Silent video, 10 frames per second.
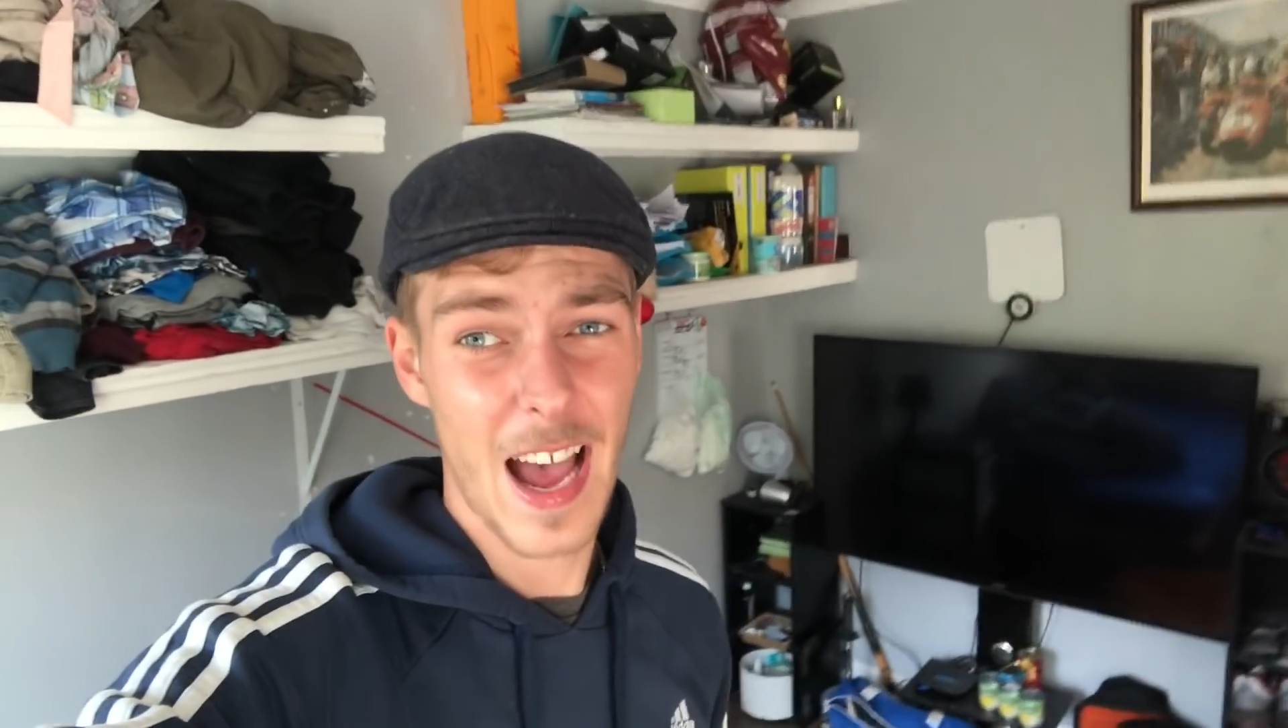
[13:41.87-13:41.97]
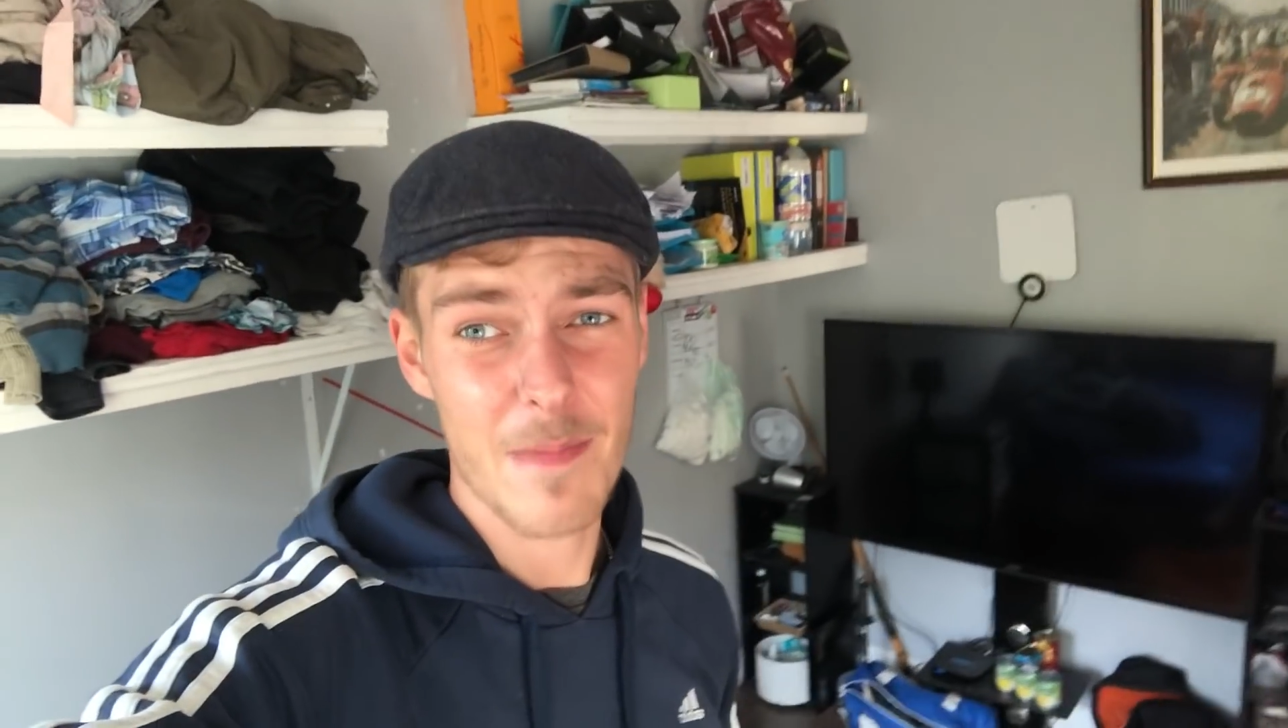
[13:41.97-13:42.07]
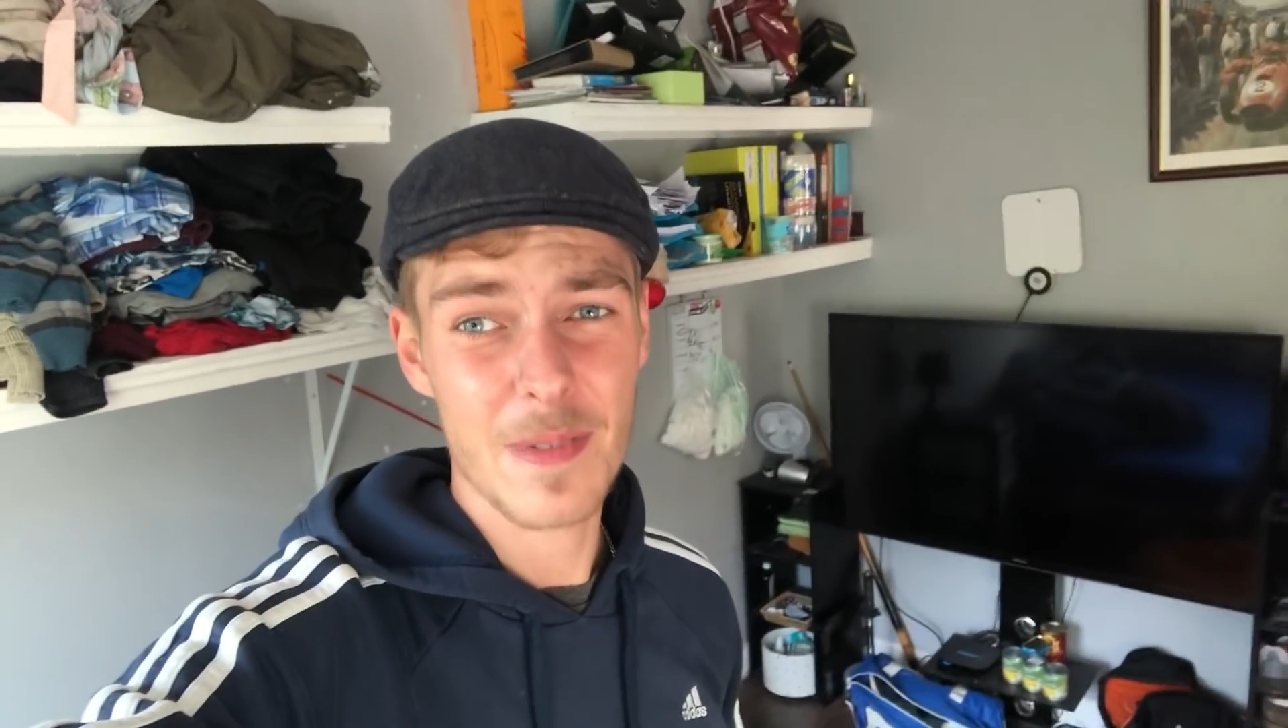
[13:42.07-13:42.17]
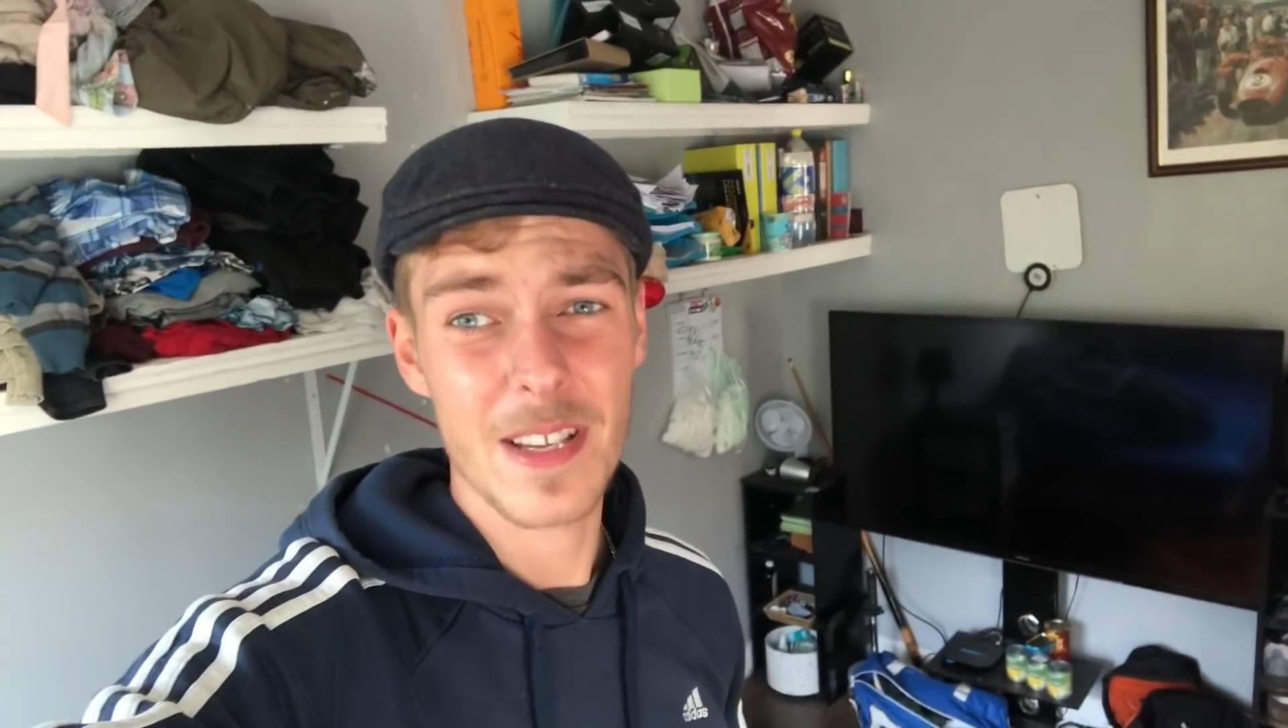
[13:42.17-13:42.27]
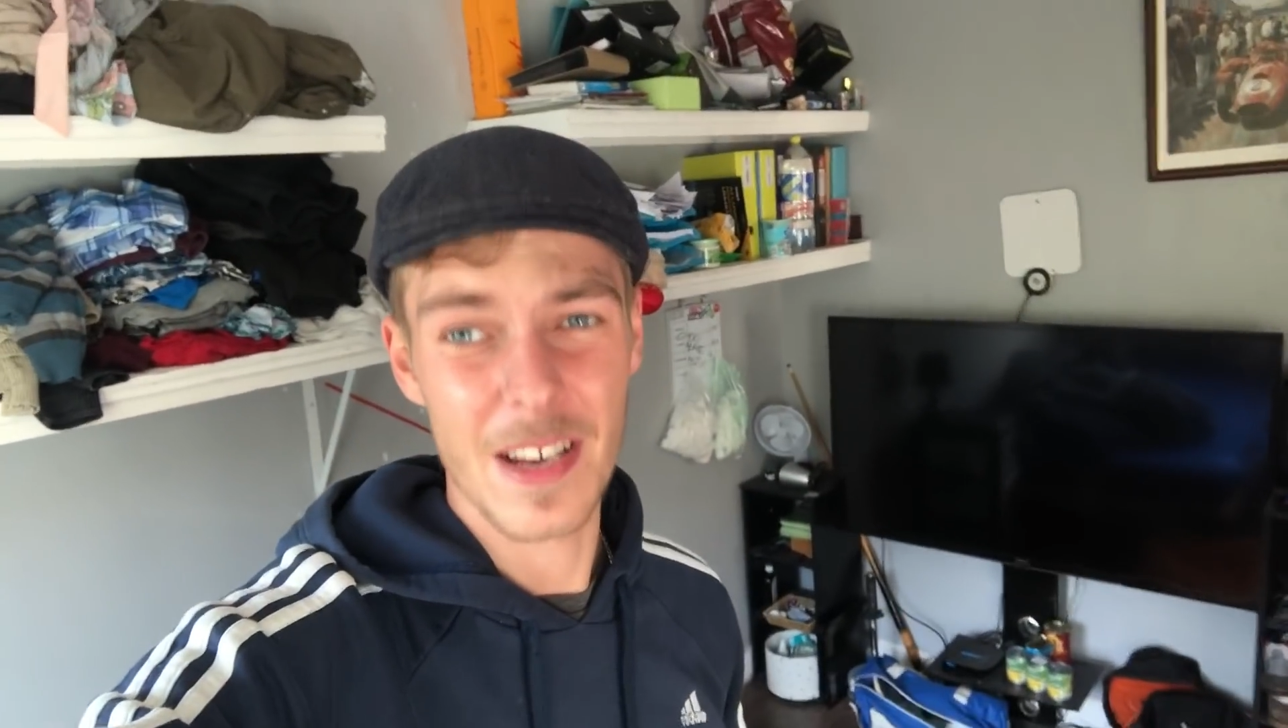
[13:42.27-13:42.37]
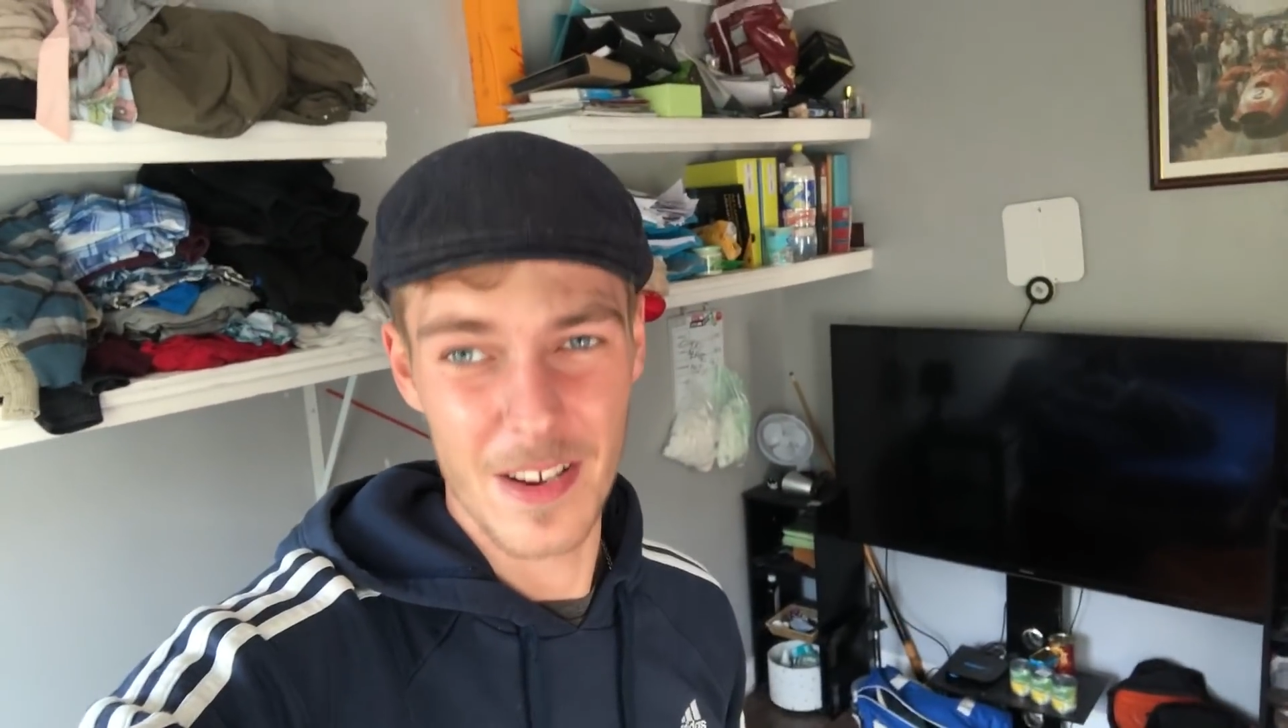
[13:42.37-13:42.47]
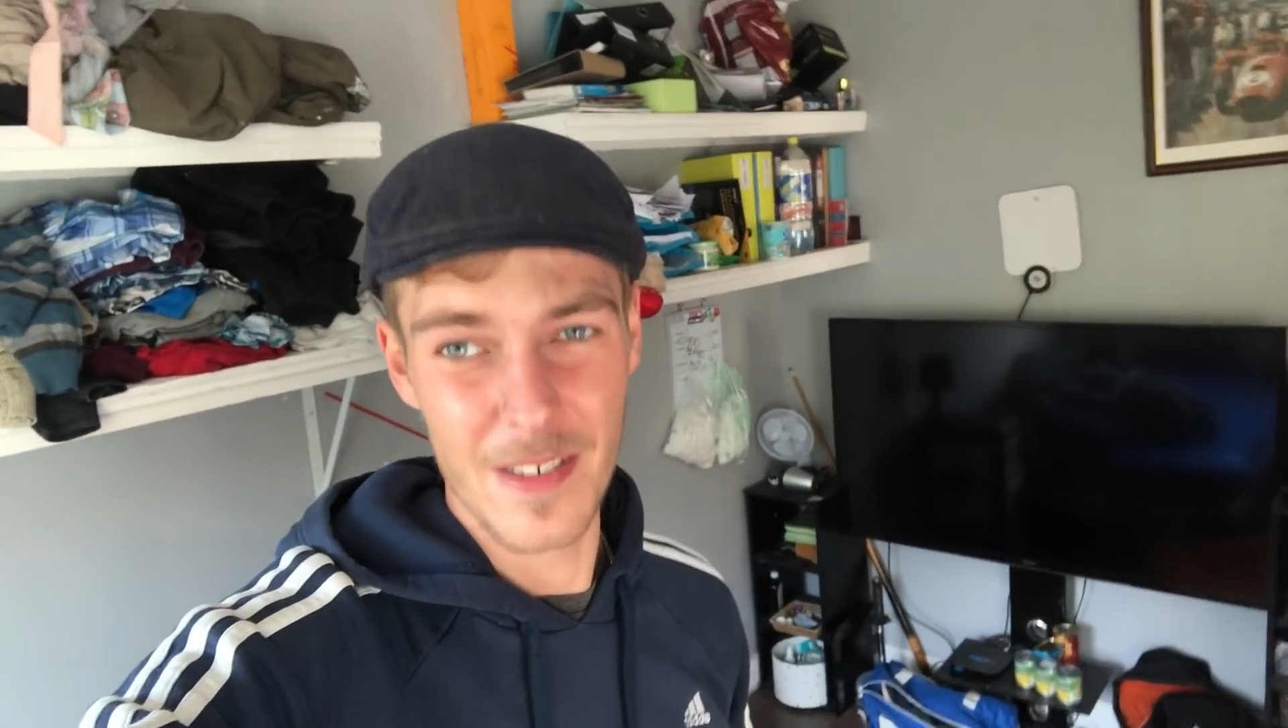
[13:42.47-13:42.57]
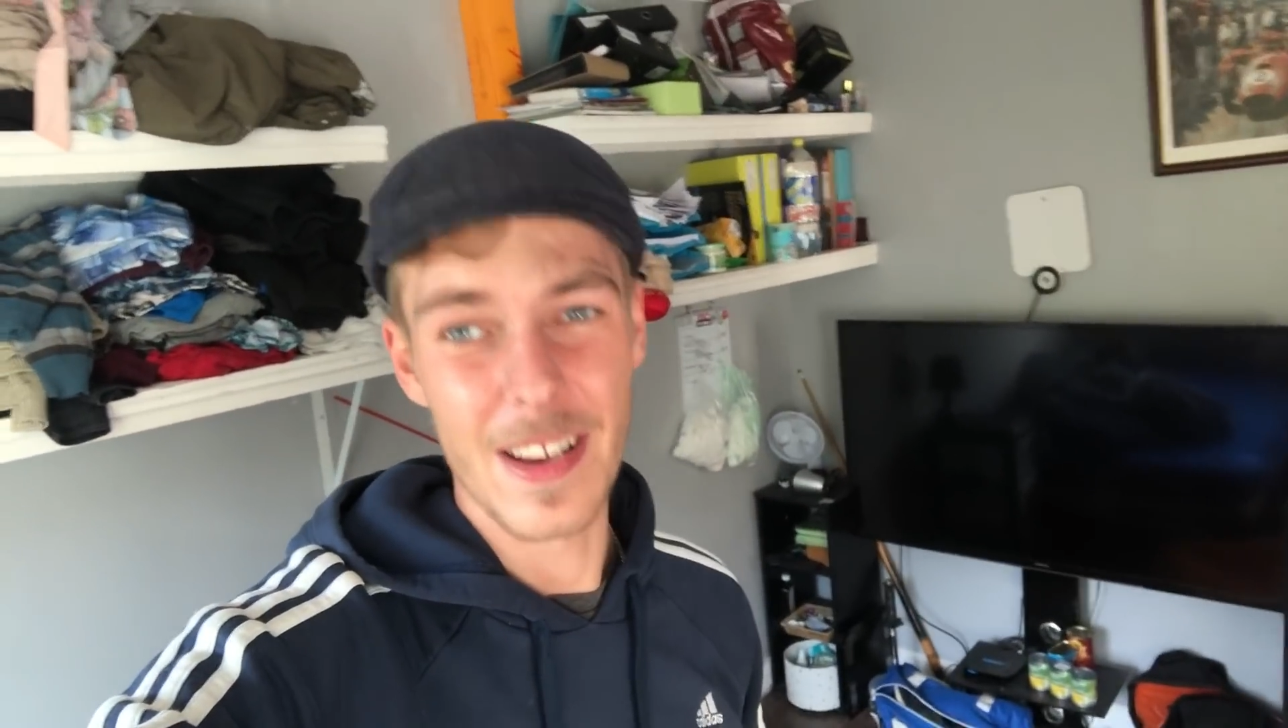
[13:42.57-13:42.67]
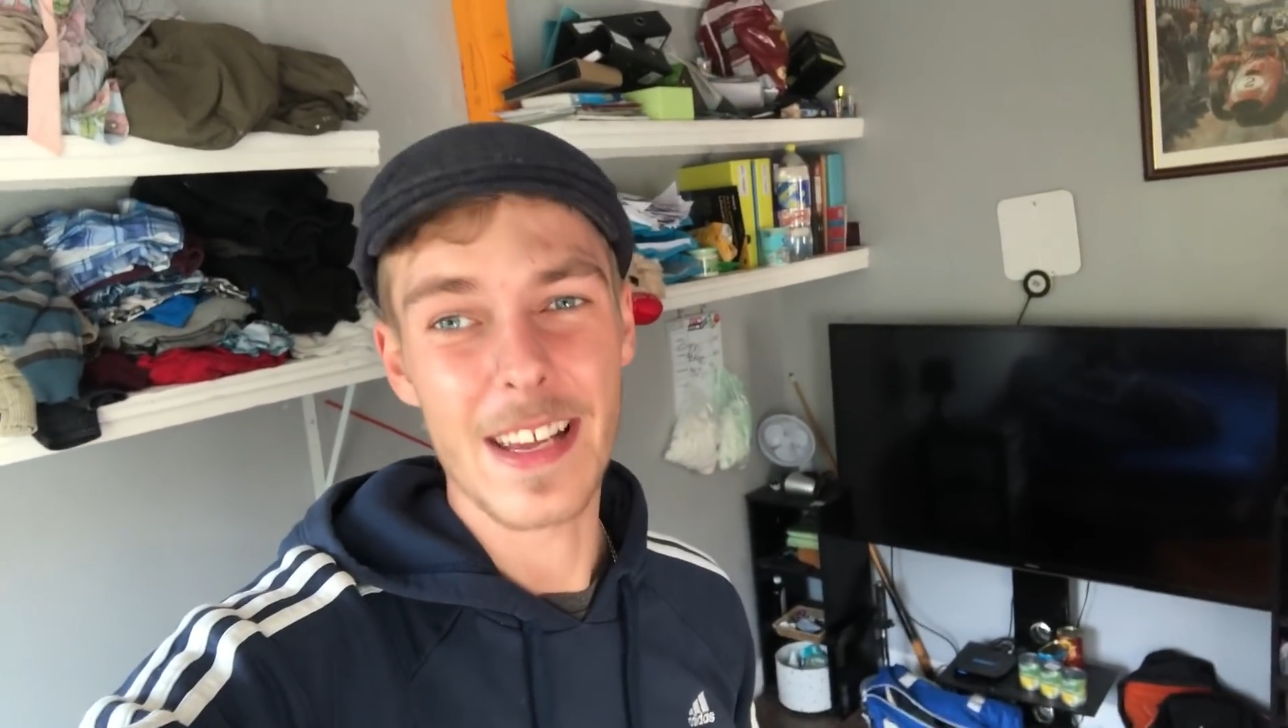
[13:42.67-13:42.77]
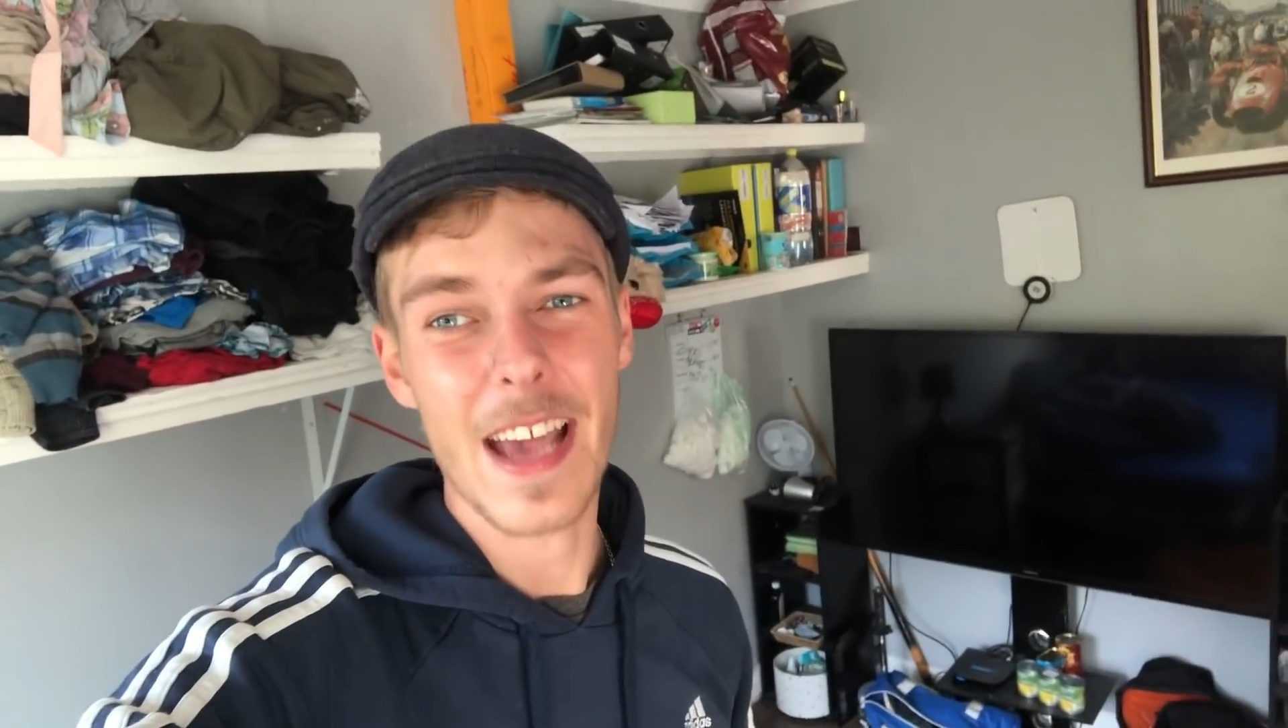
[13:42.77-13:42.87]

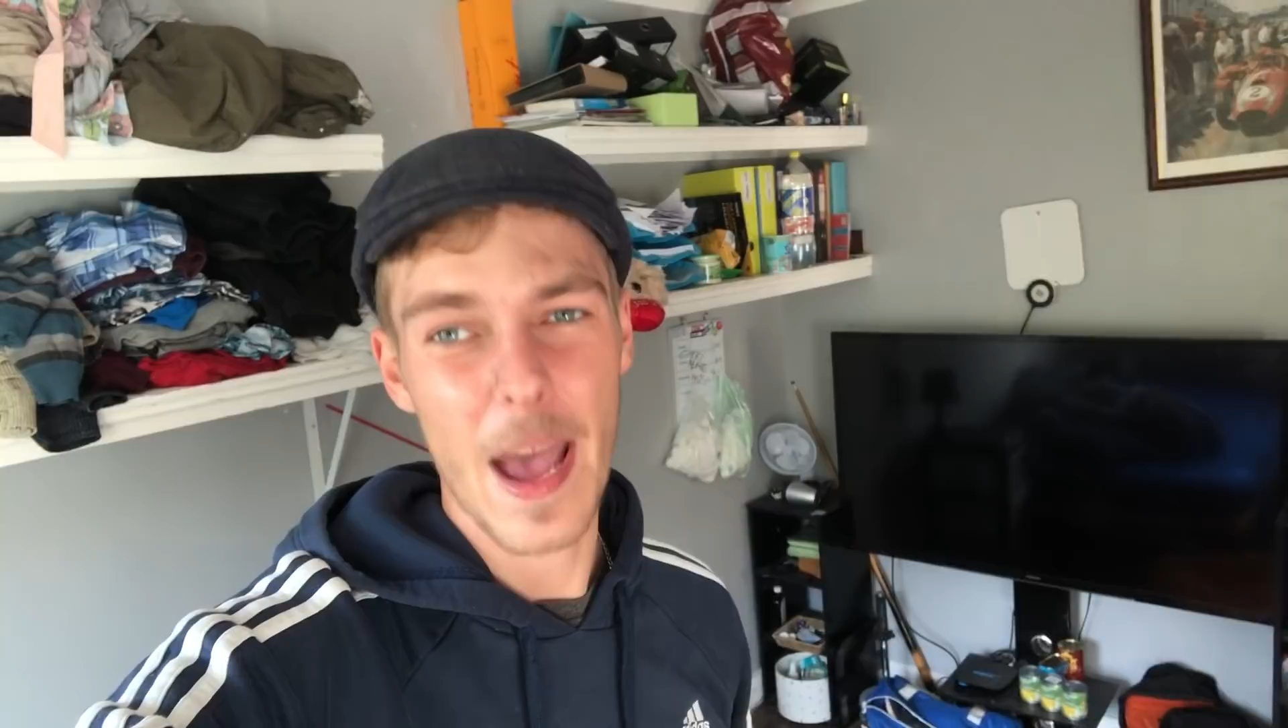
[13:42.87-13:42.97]
absolutely